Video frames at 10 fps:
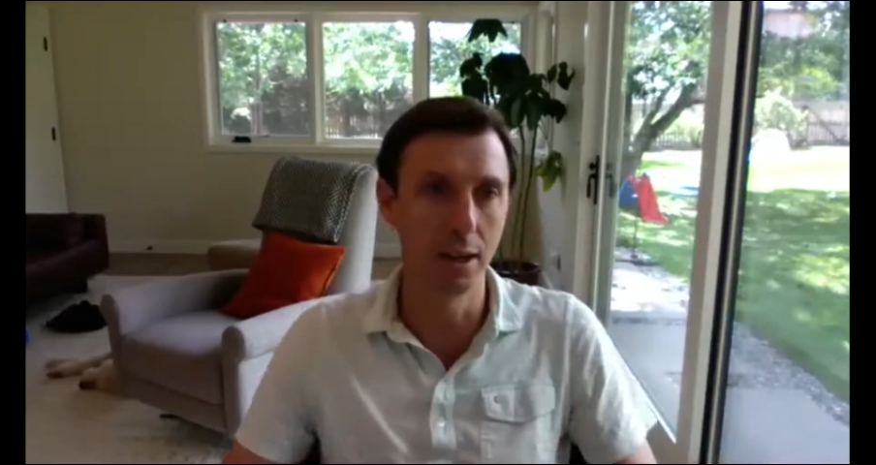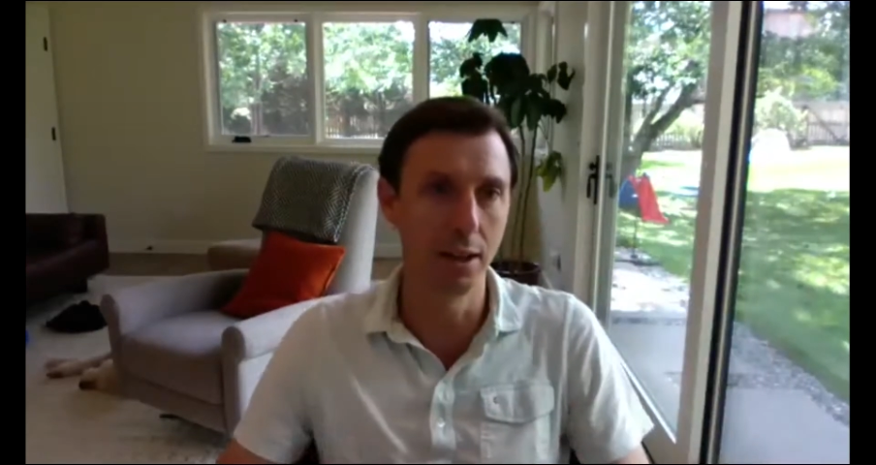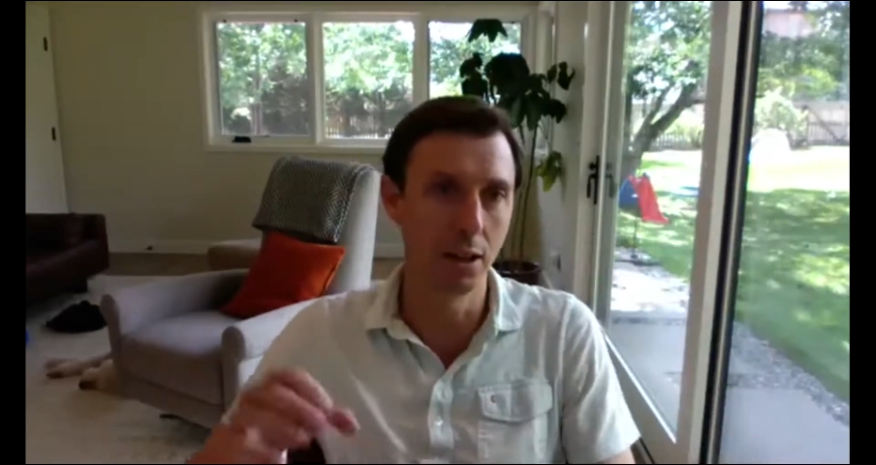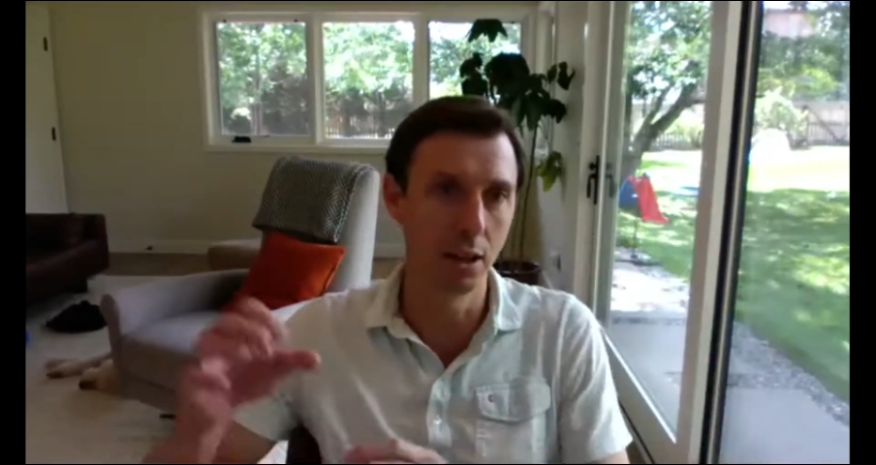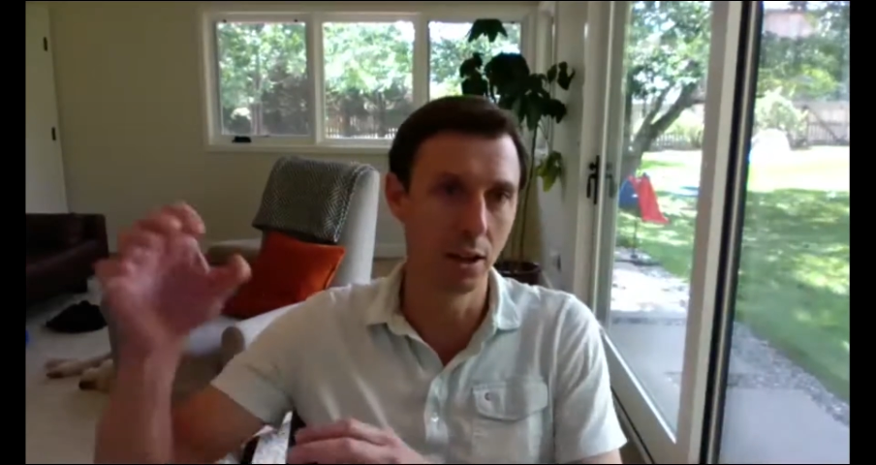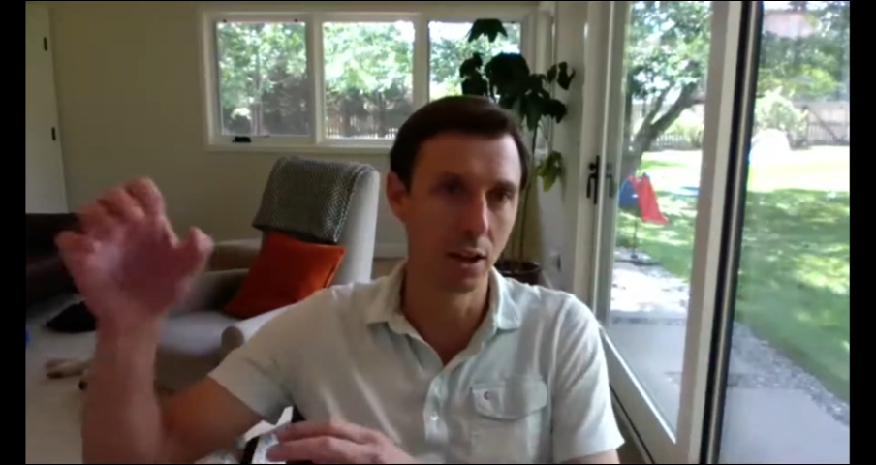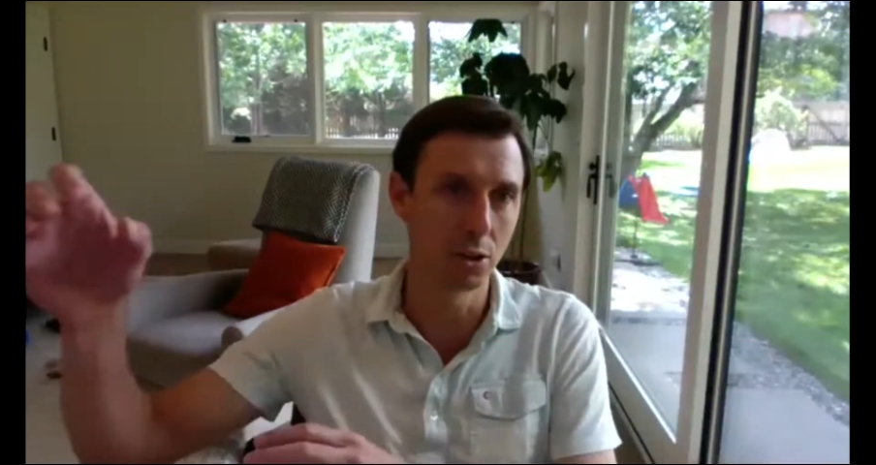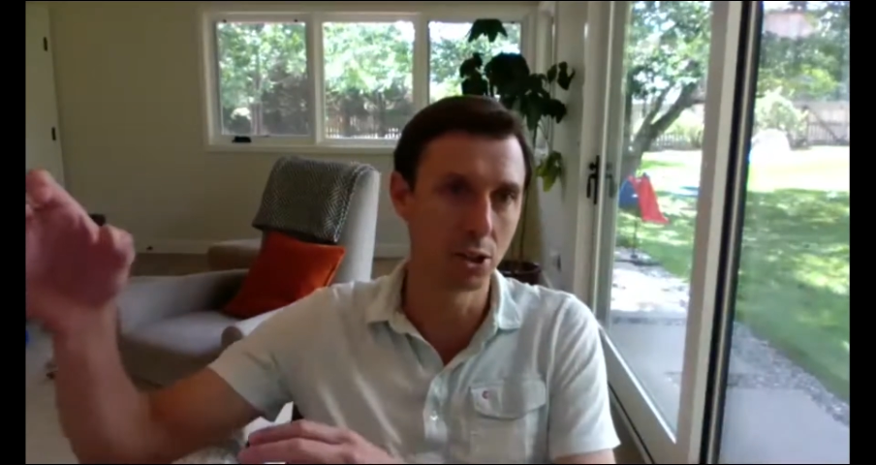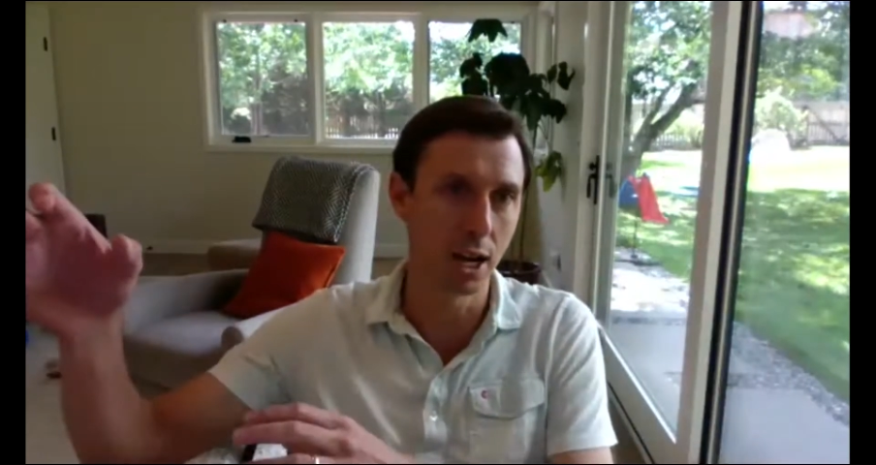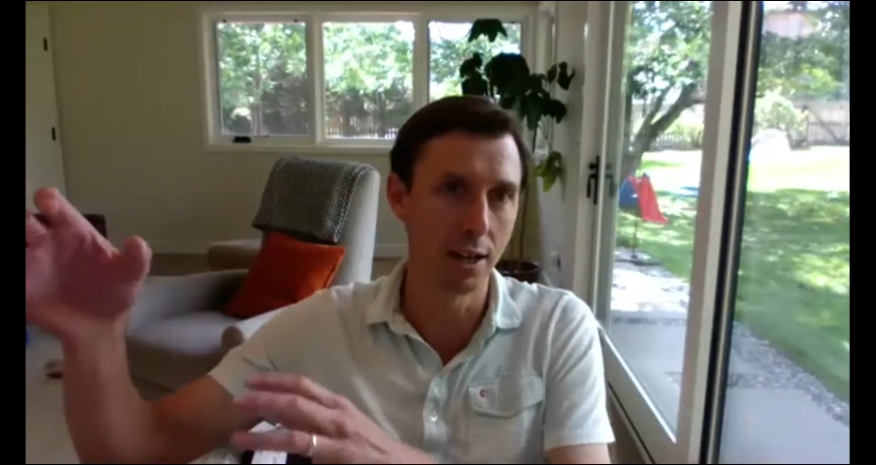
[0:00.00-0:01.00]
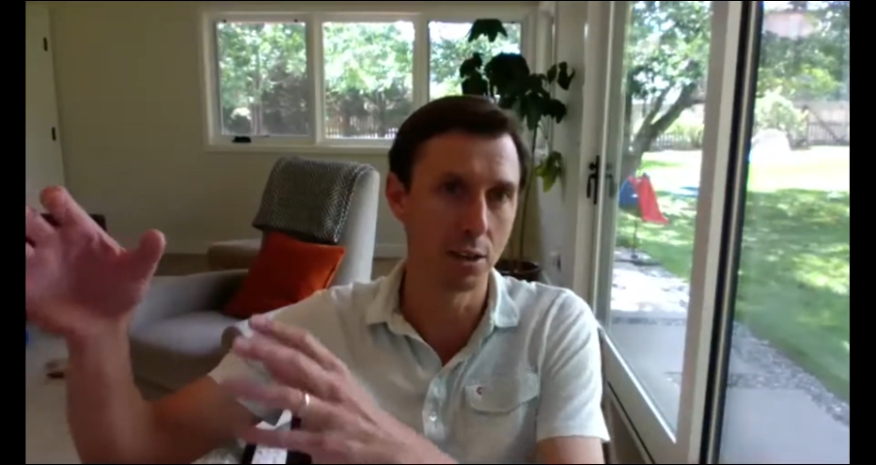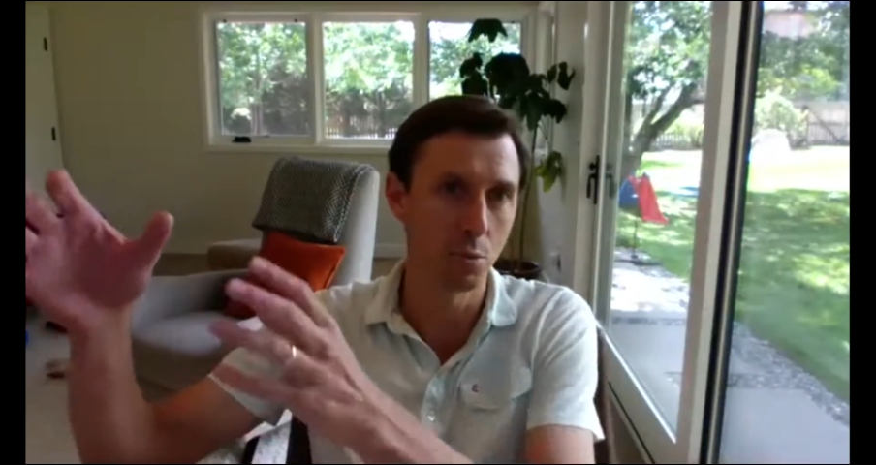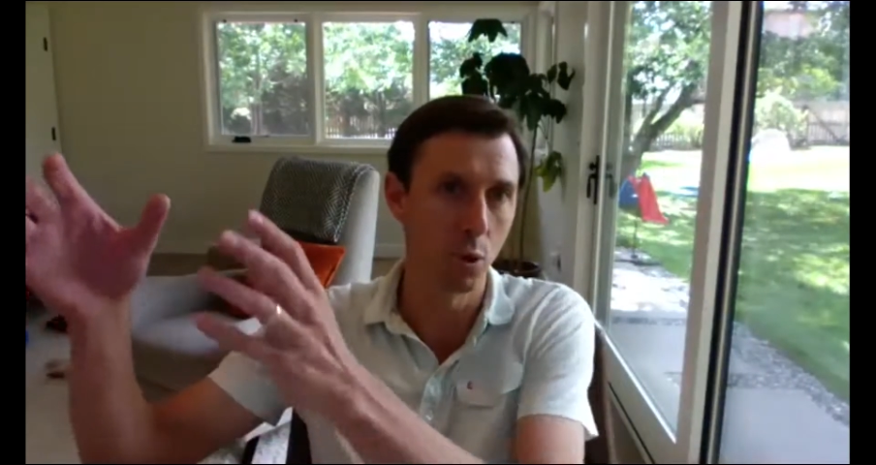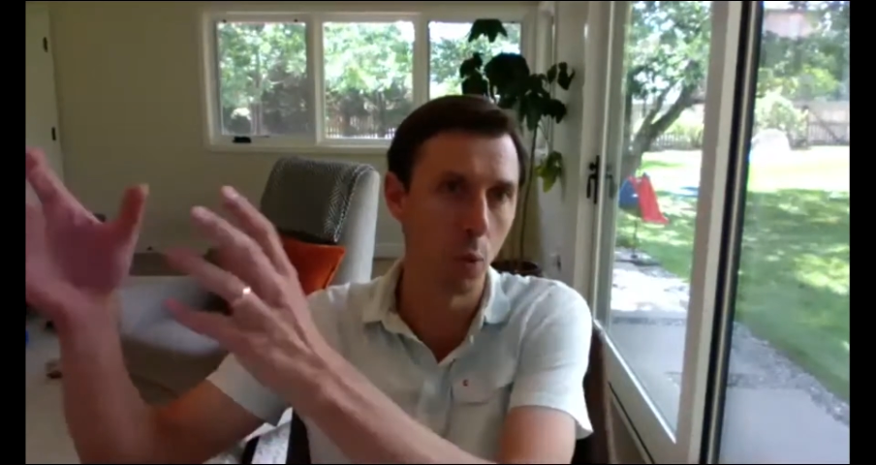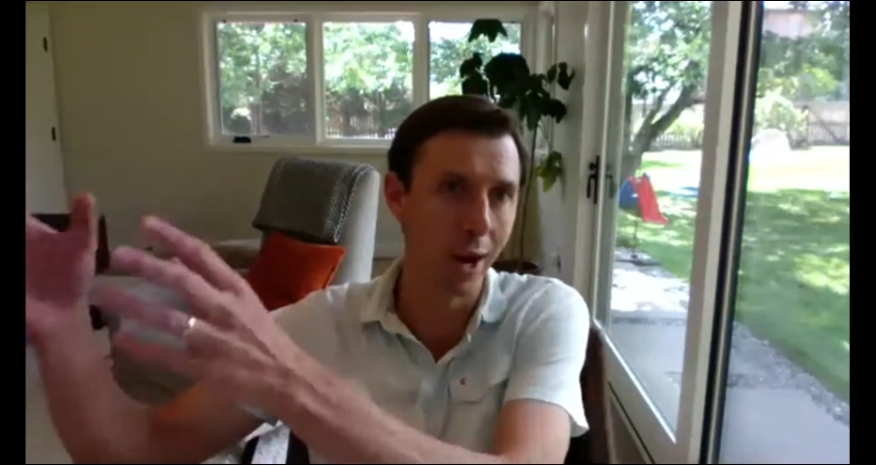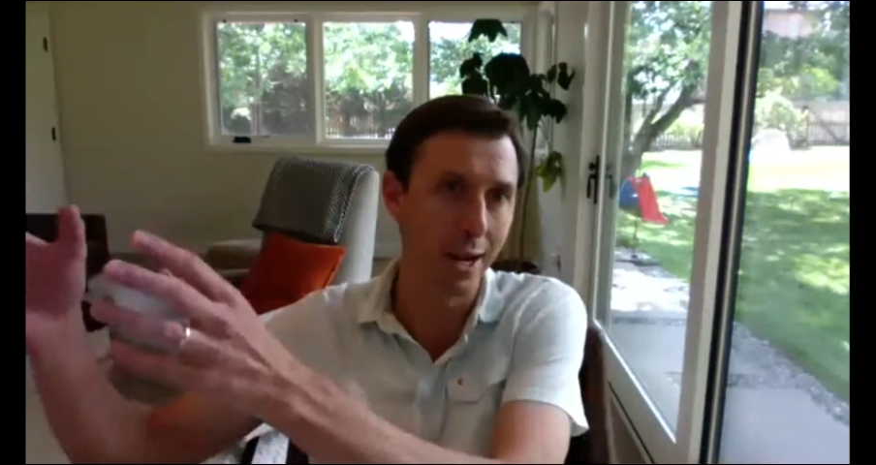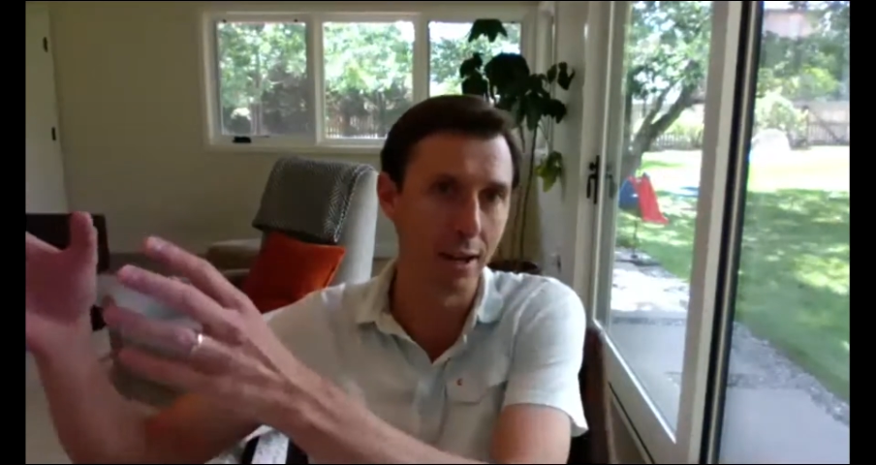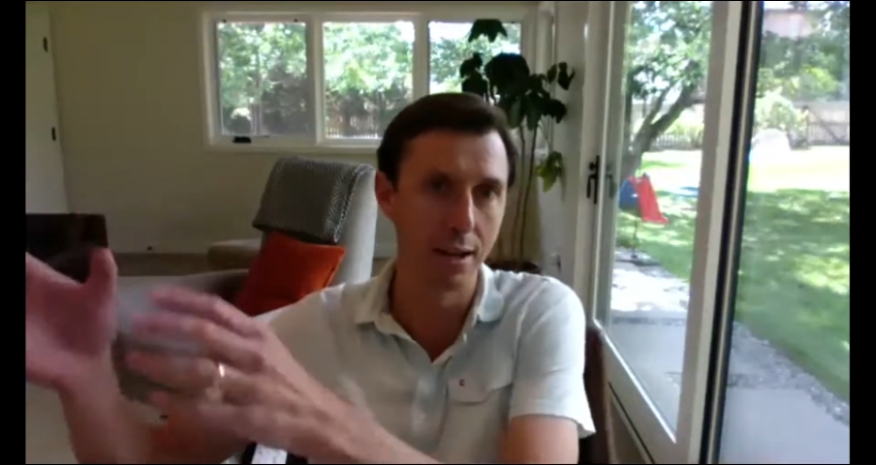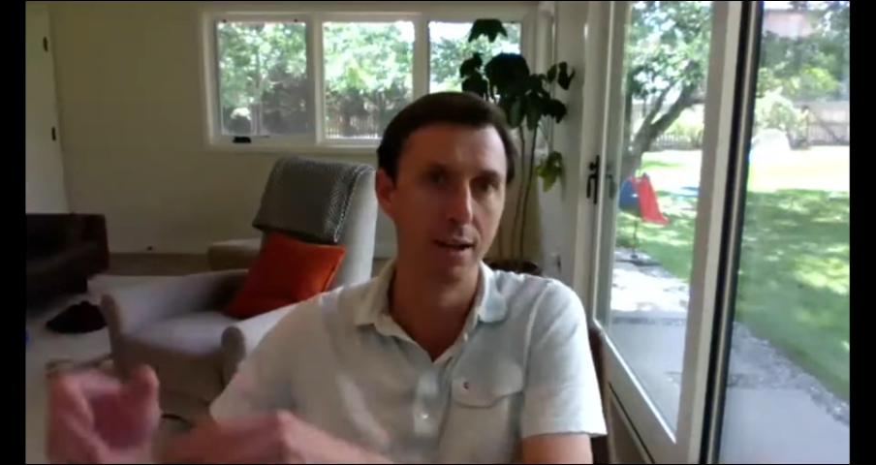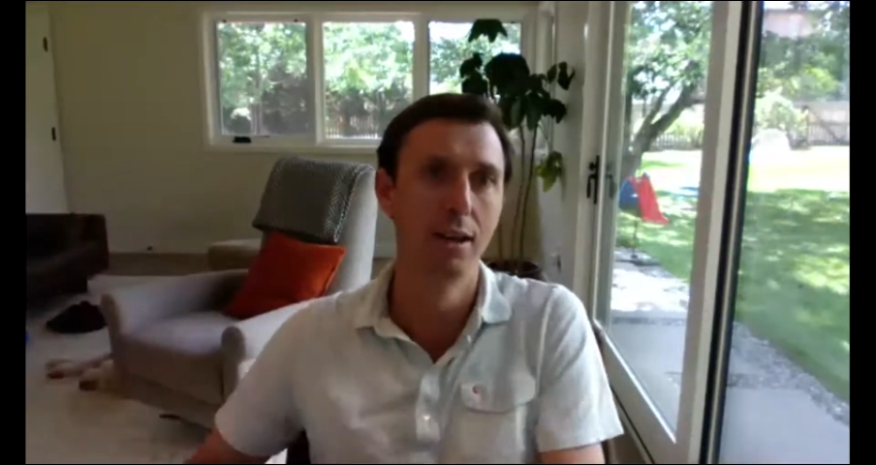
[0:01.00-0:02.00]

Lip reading: And then the other side, it's more weighted